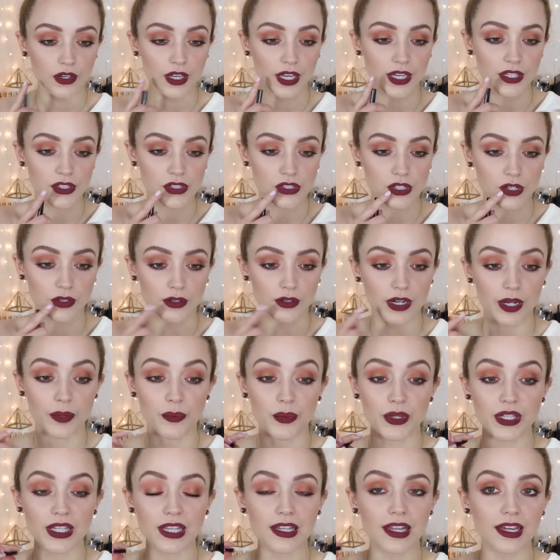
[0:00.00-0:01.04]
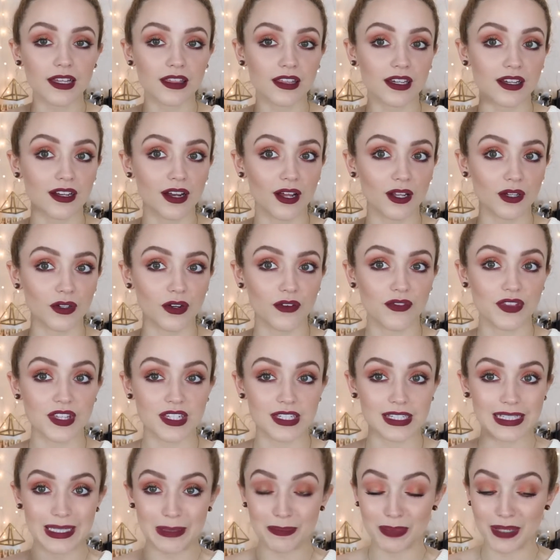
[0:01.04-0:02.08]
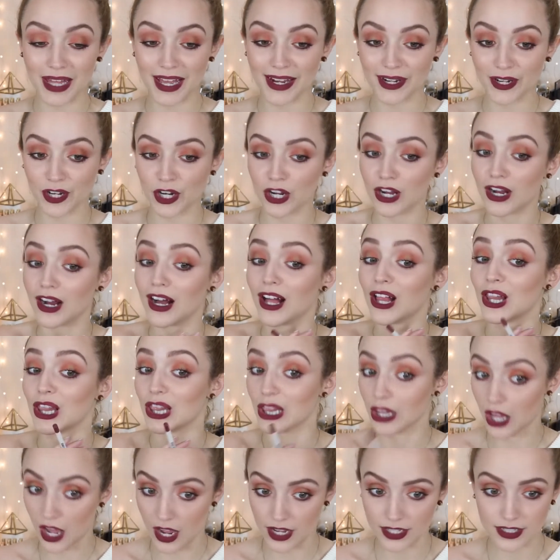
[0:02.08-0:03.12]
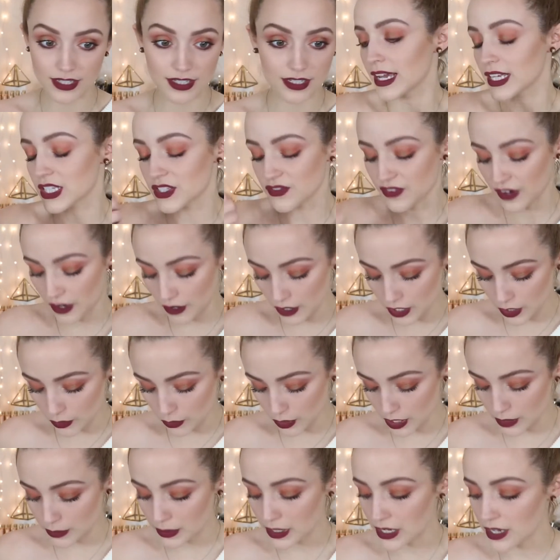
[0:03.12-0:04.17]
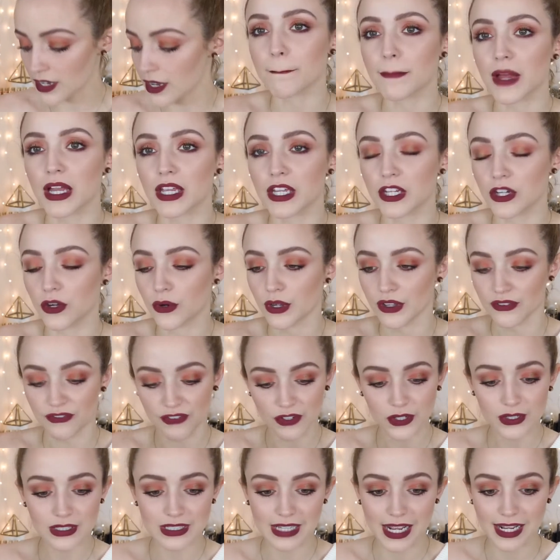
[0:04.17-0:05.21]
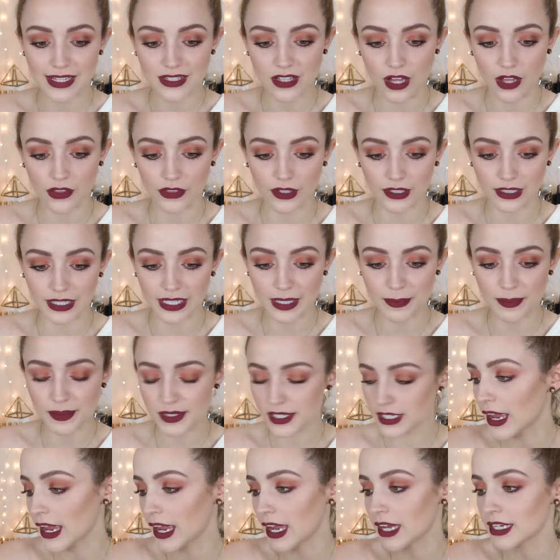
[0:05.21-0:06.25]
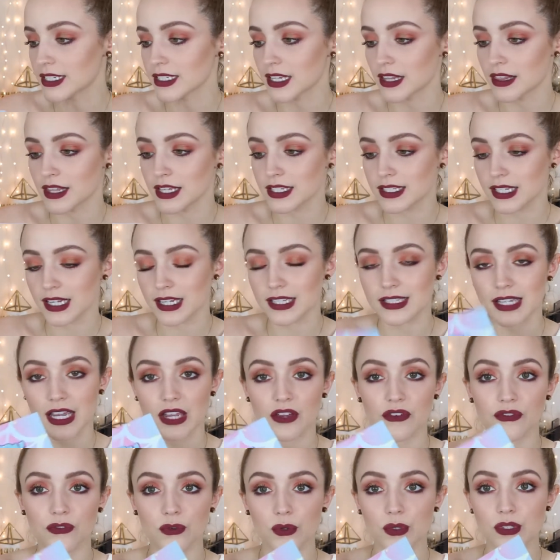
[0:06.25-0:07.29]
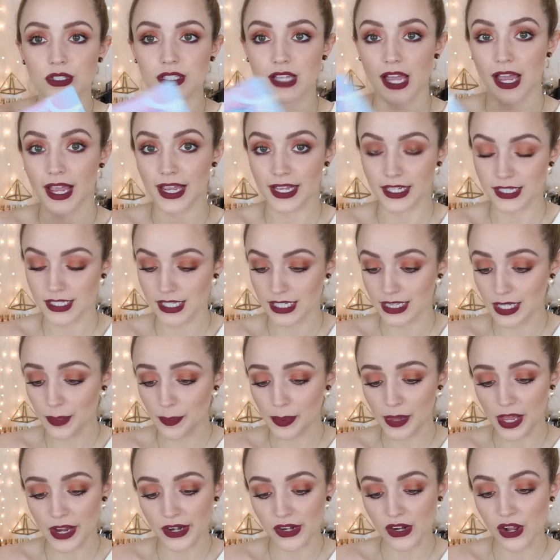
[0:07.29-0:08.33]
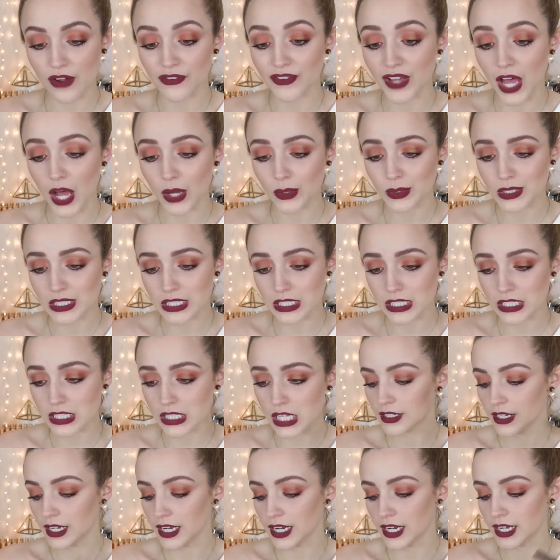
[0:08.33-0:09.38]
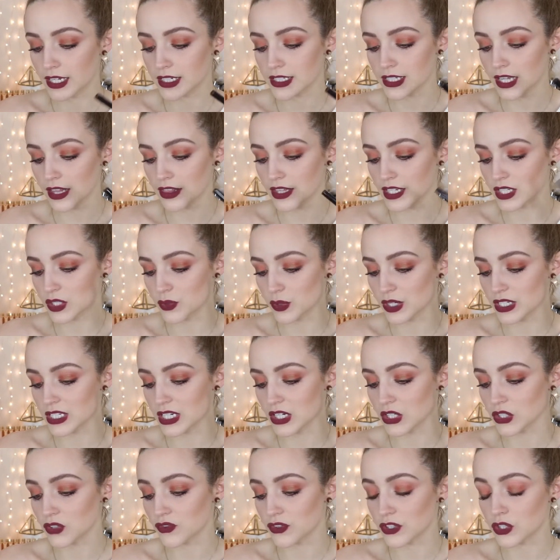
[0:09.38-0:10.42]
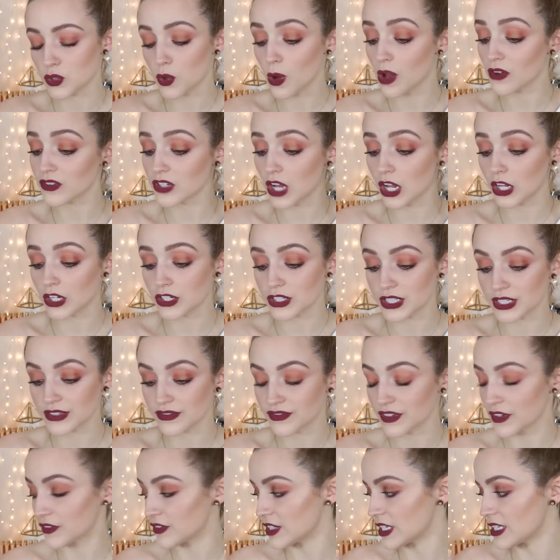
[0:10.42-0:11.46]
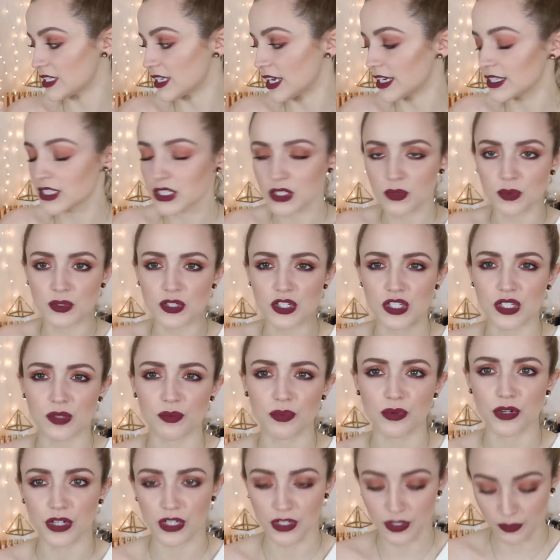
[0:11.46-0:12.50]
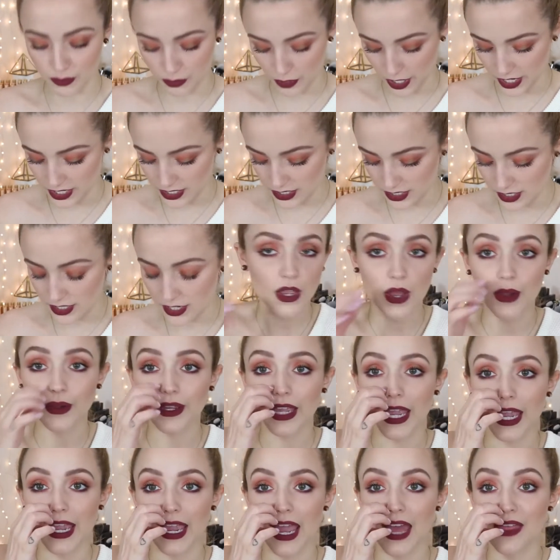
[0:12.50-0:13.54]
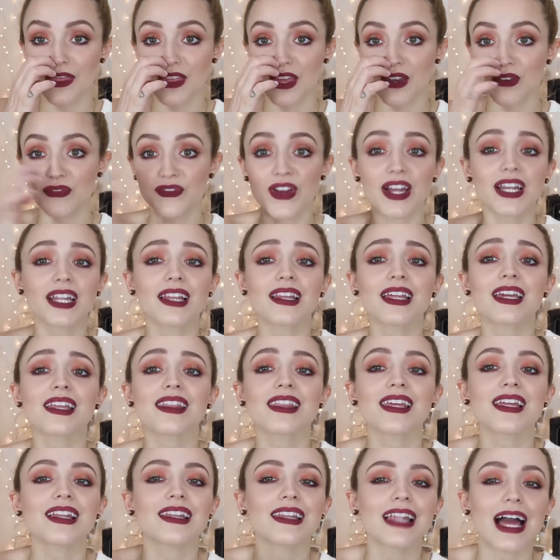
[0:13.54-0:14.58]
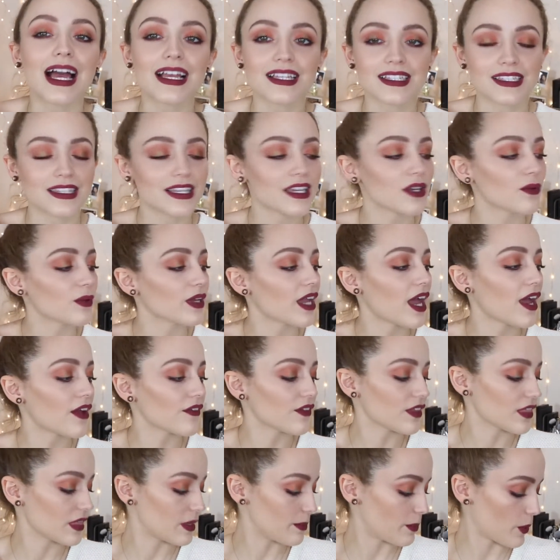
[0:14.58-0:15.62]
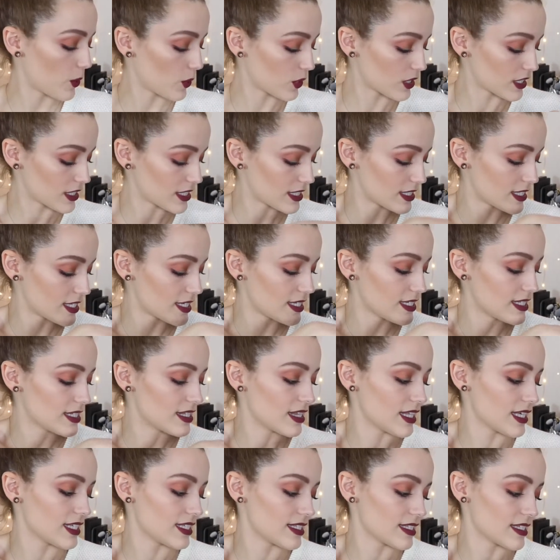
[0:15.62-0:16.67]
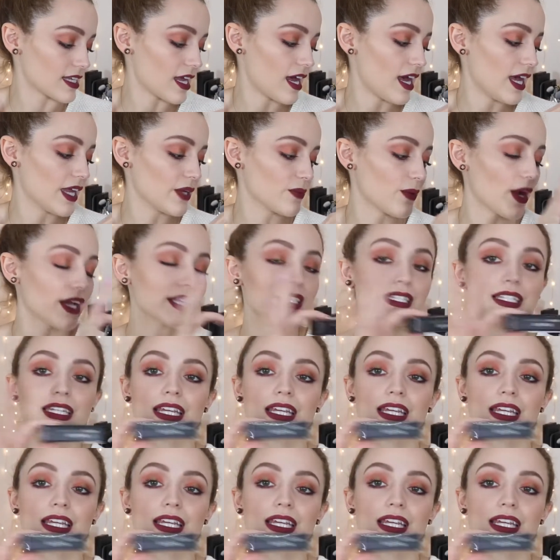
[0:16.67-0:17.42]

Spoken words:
Okay, so I really like the color of this lip liner a lot. It's very creamy. You know, it feels nice on the lips. And this is a full-size lip liner, of course. And this retails for $12.50, which is a pretty good price. Okay, and then finally the last thing we have in the box is this guy right